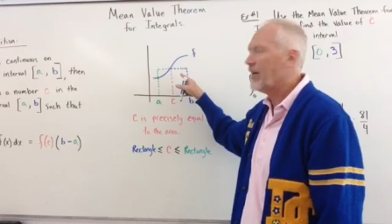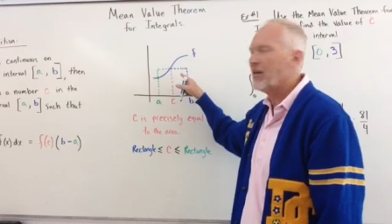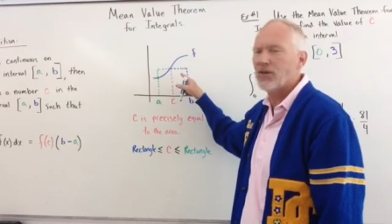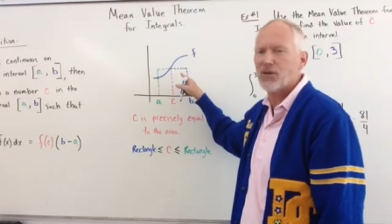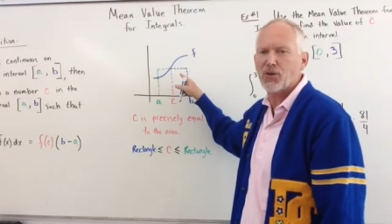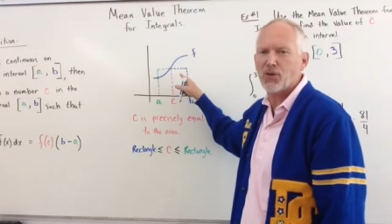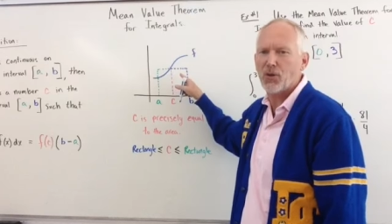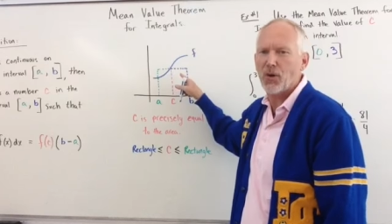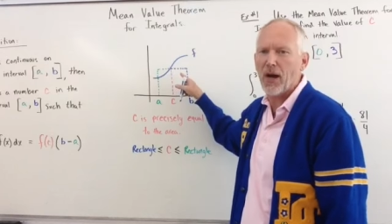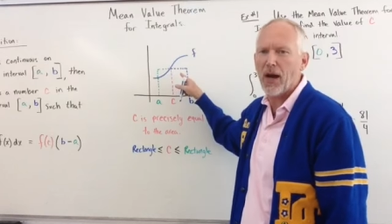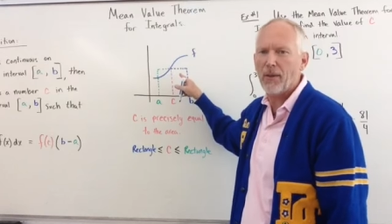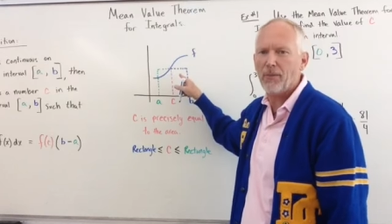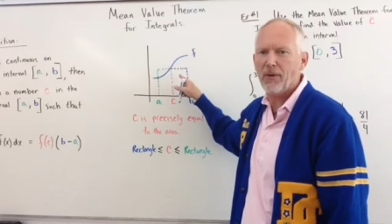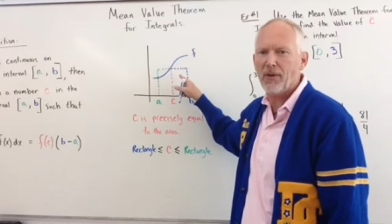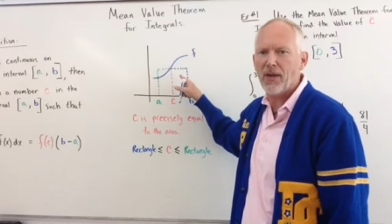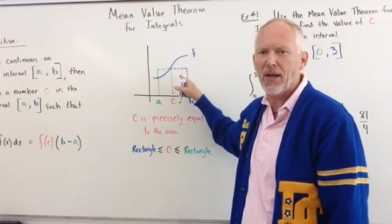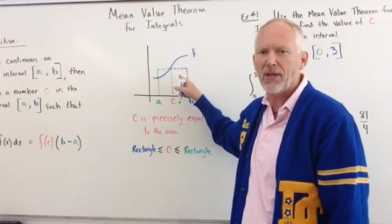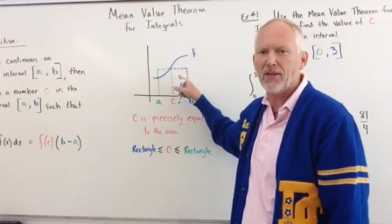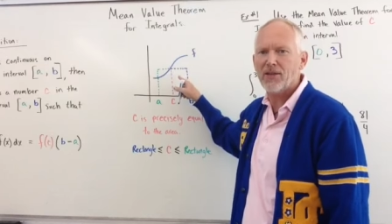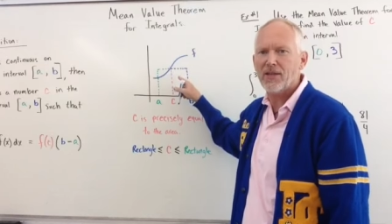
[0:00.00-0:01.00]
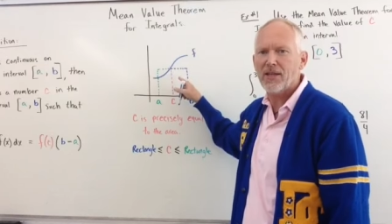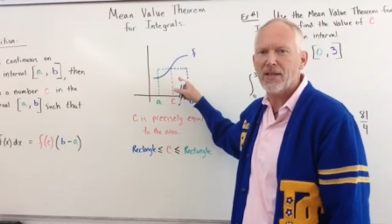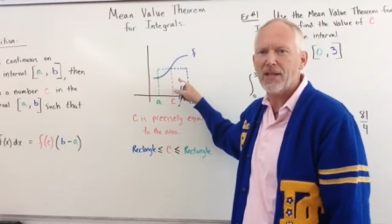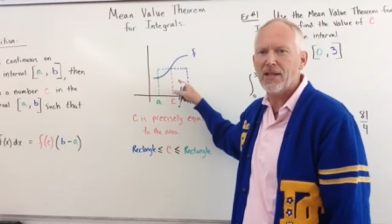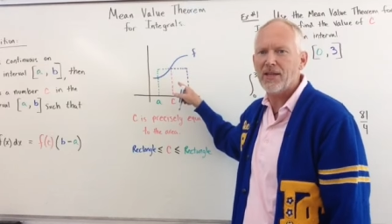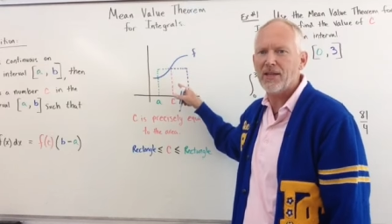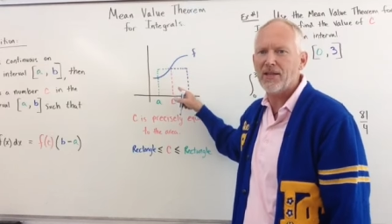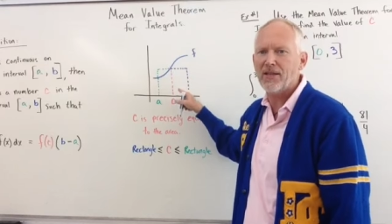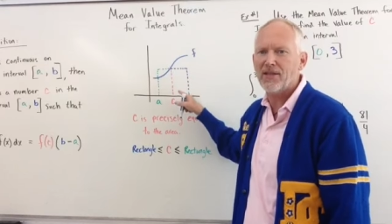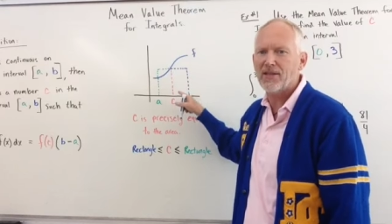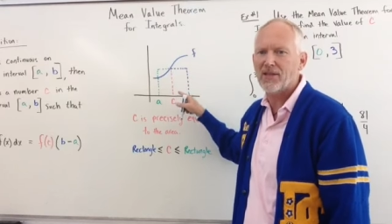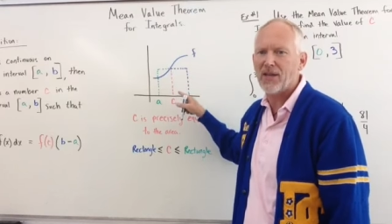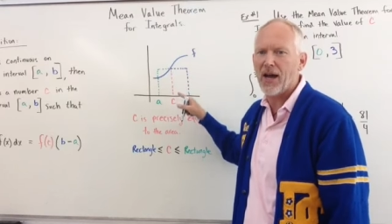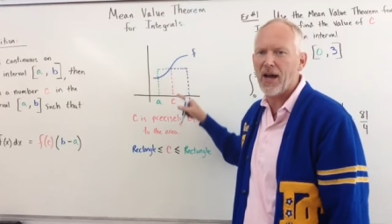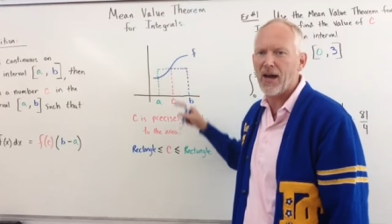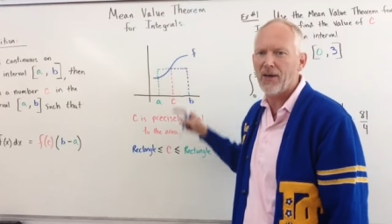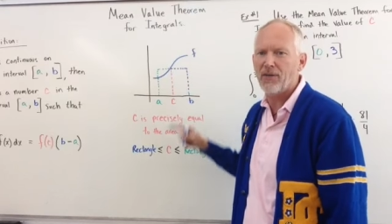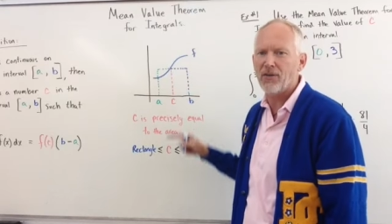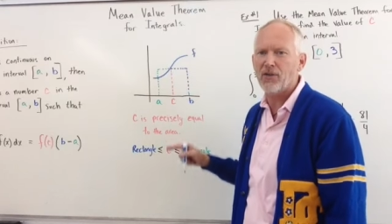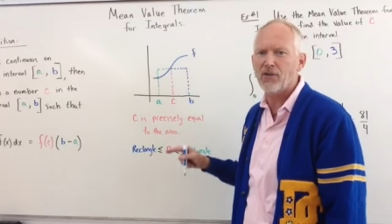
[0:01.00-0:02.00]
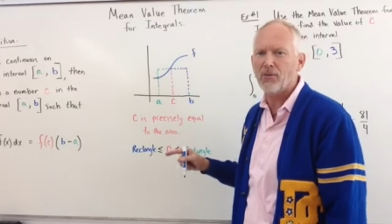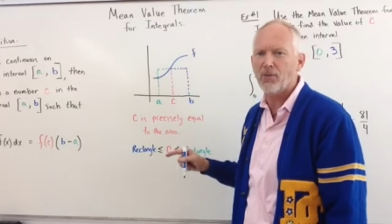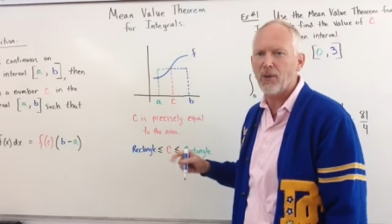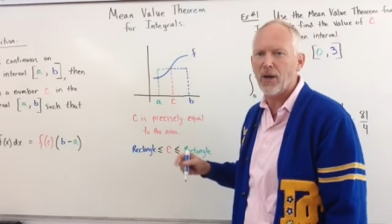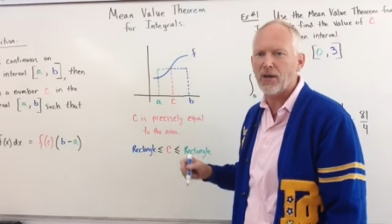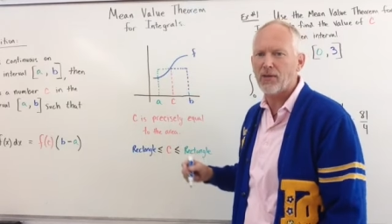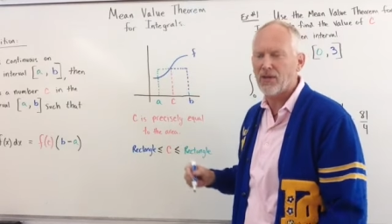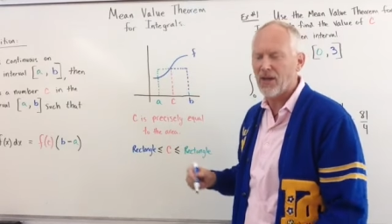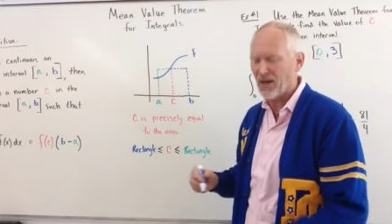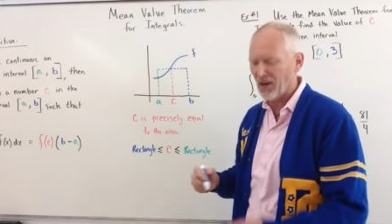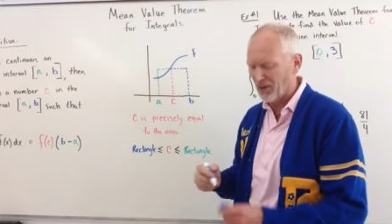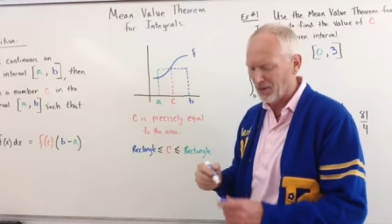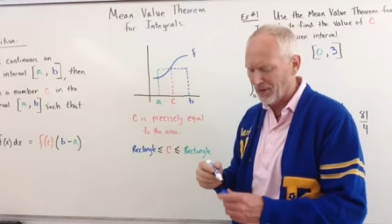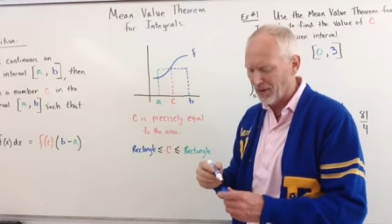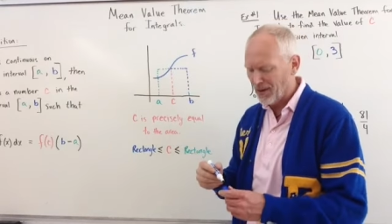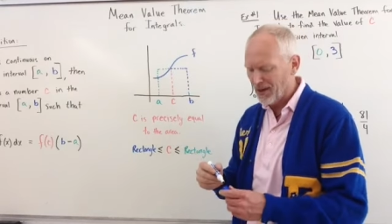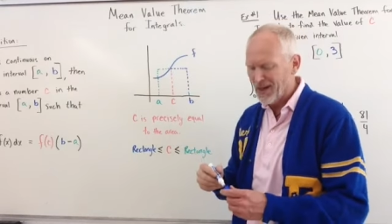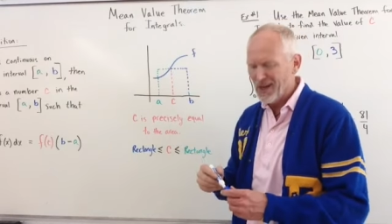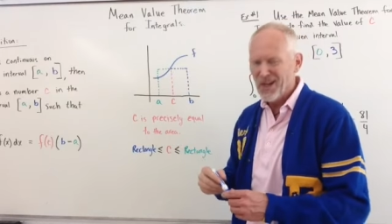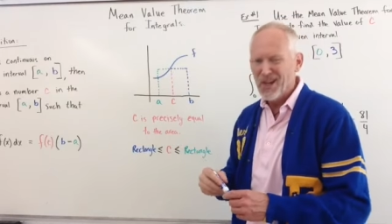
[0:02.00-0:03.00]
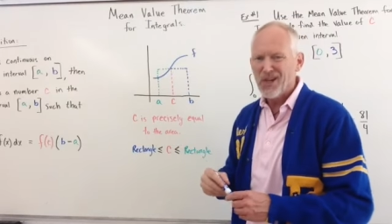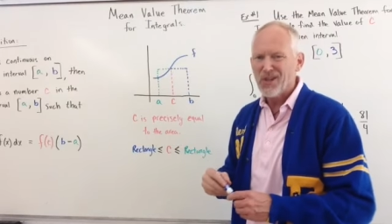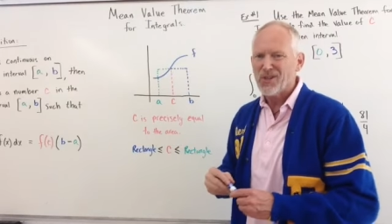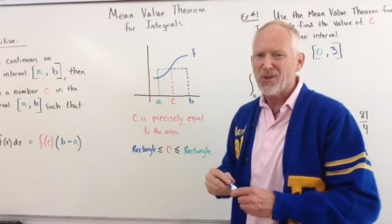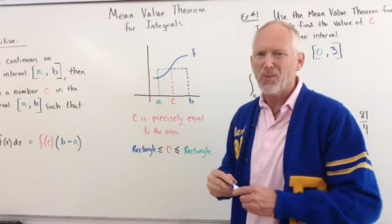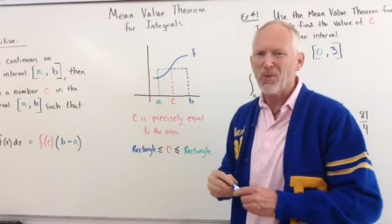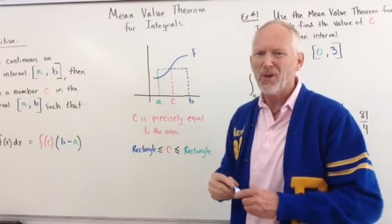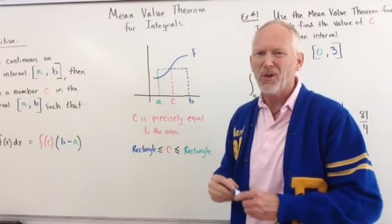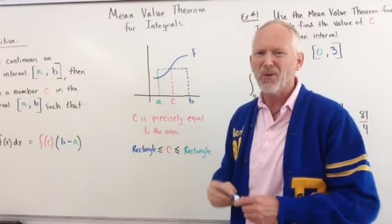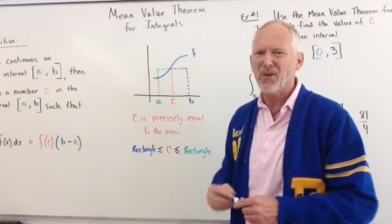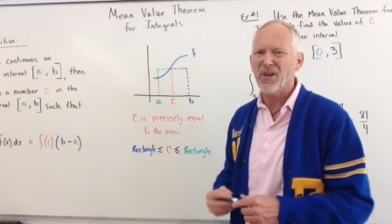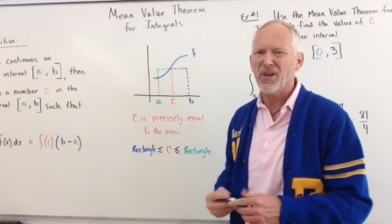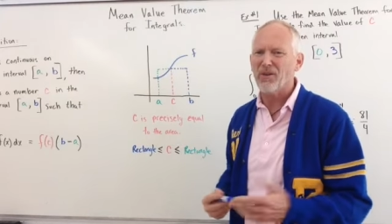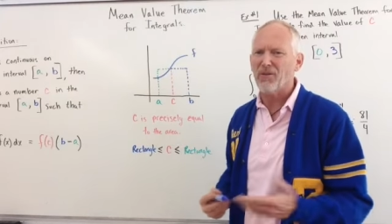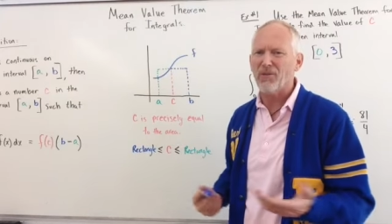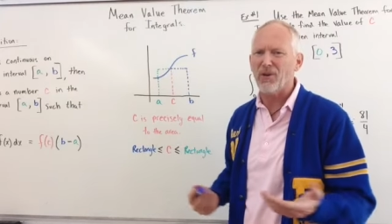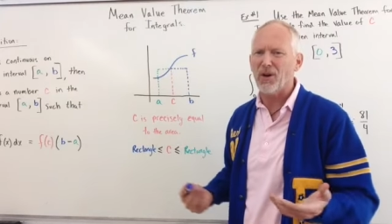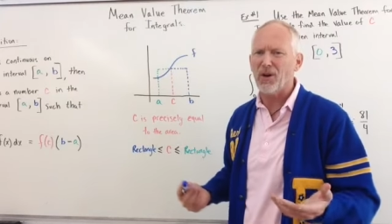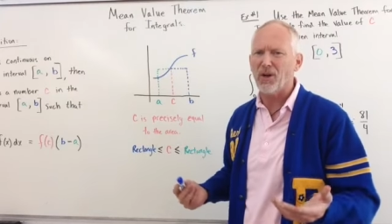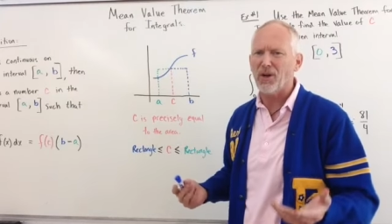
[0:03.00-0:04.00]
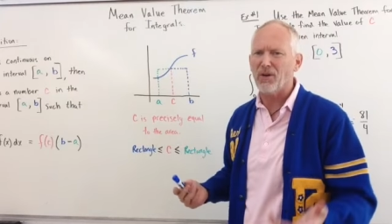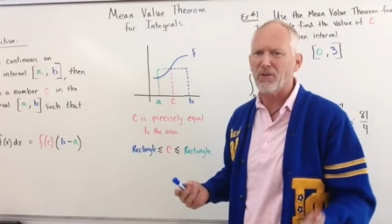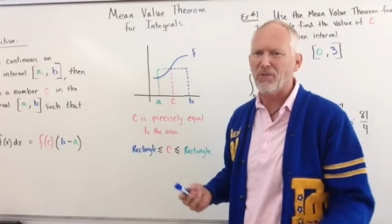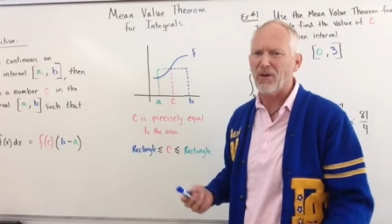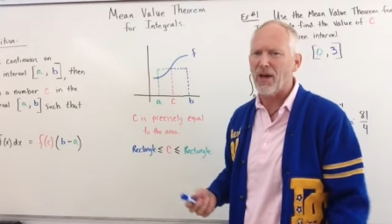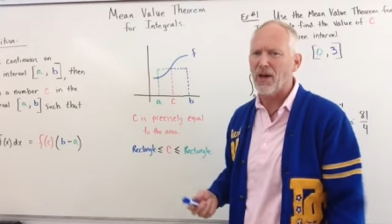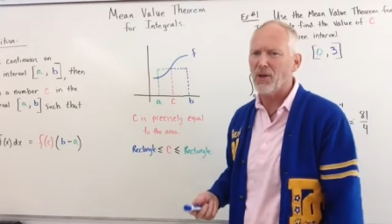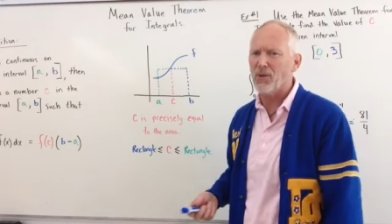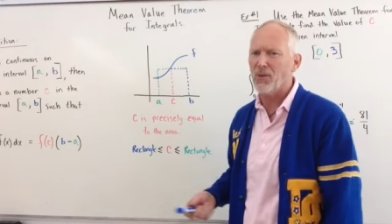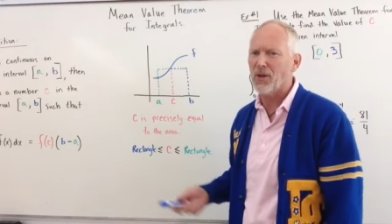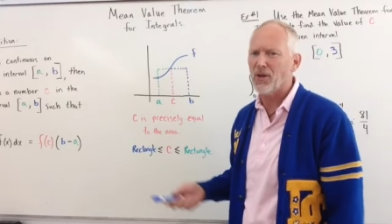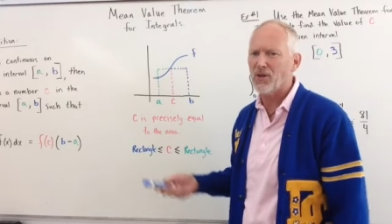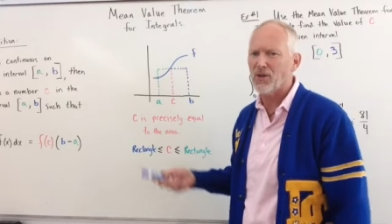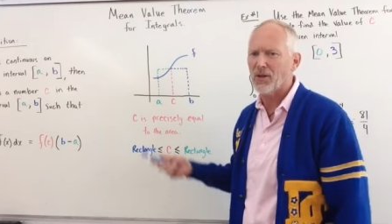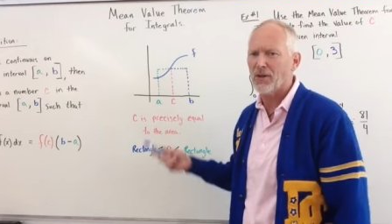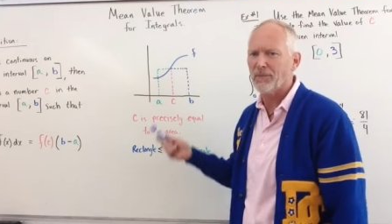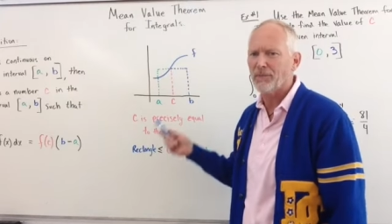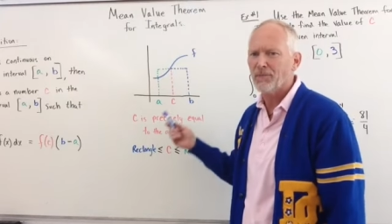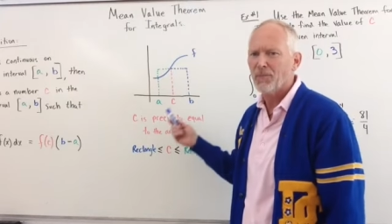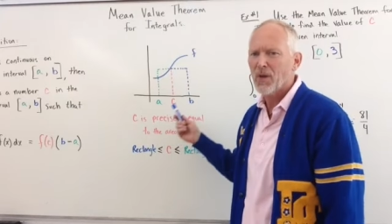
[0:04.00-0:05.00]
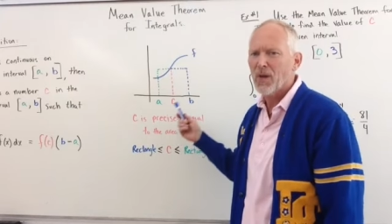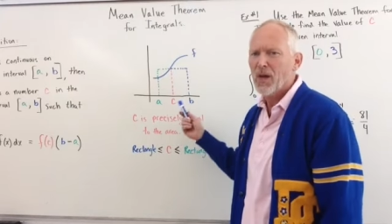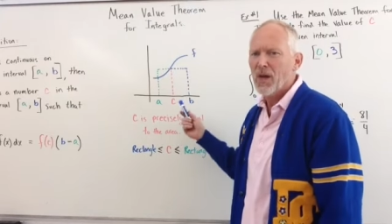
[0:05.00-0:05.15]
inscribed, and that's inside the rectangle. And so we don't get a very good evaluation.